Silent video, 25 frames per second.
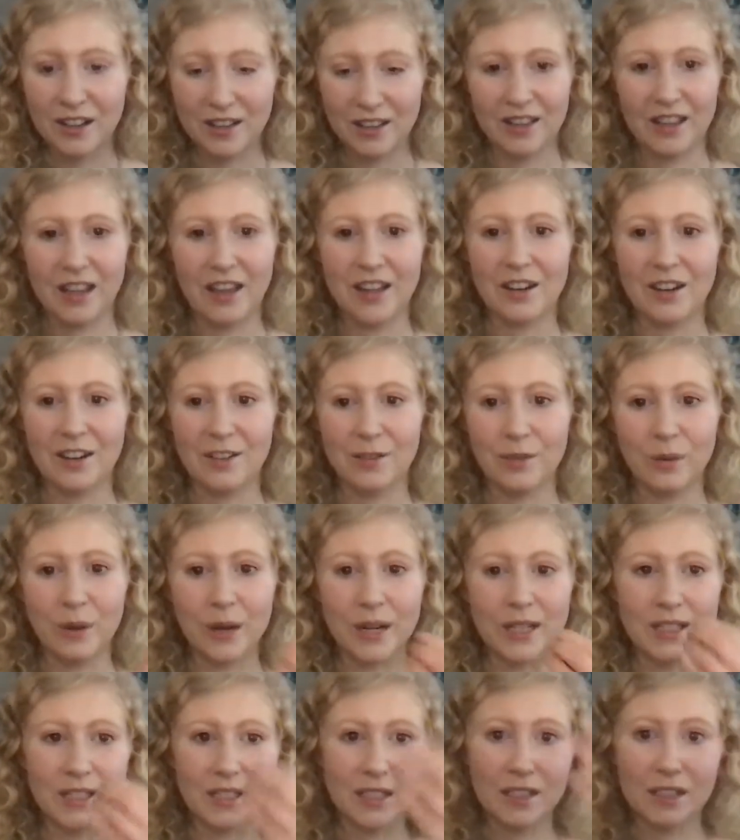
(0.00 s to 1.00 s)
the inner
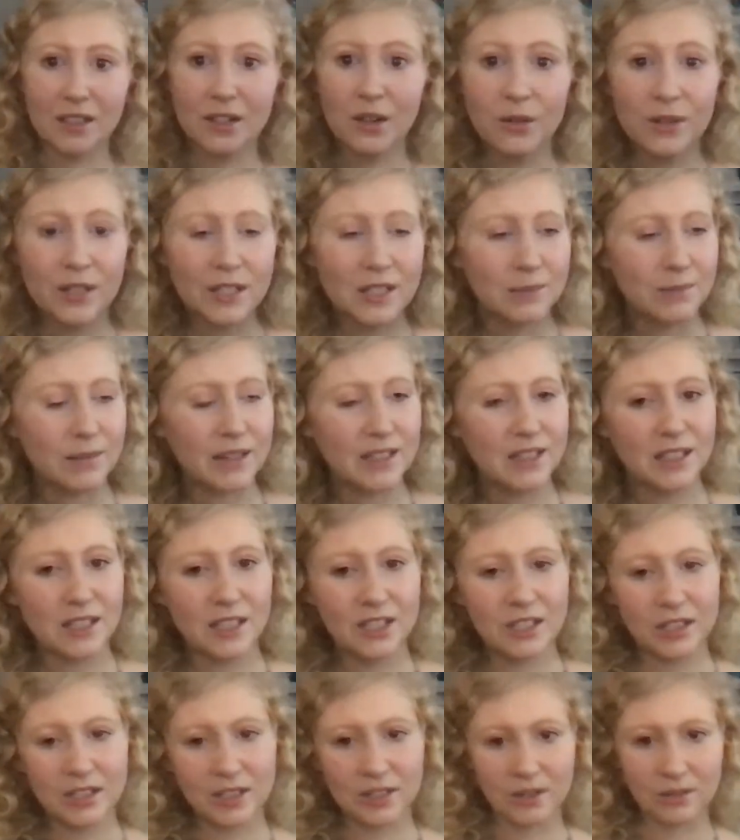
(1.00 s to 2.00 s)
voice and to notice
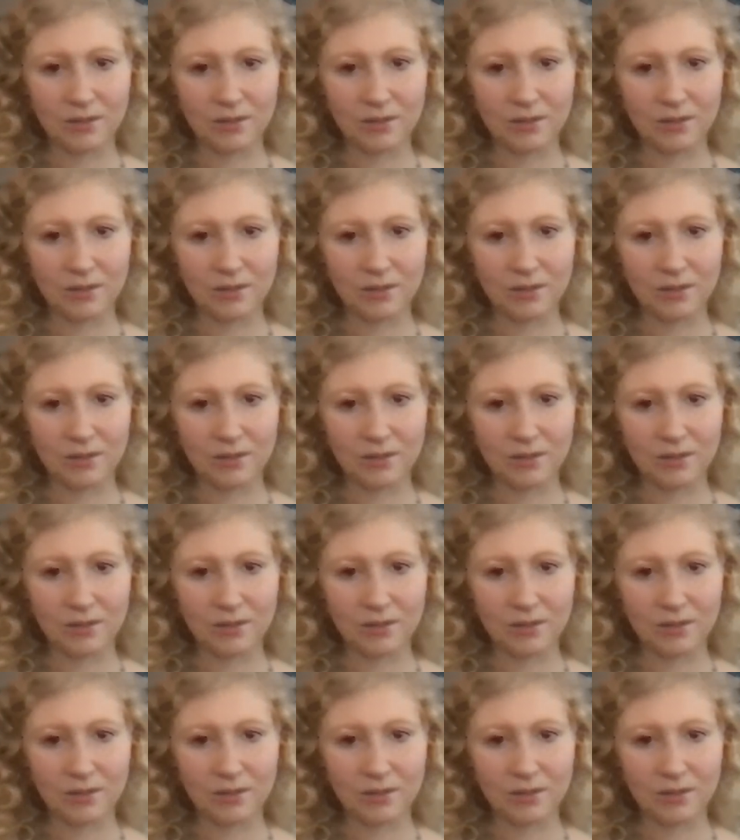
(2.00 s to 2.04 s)
messages